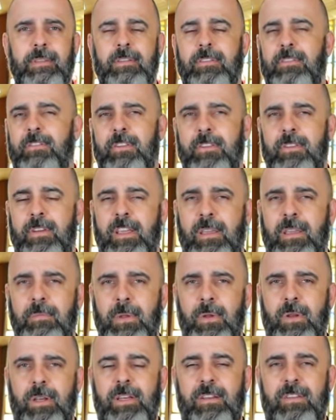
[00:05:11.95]
It's just a
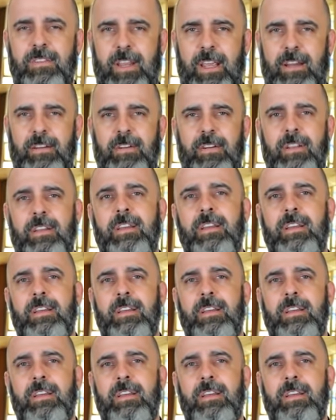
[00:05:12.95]
community standard.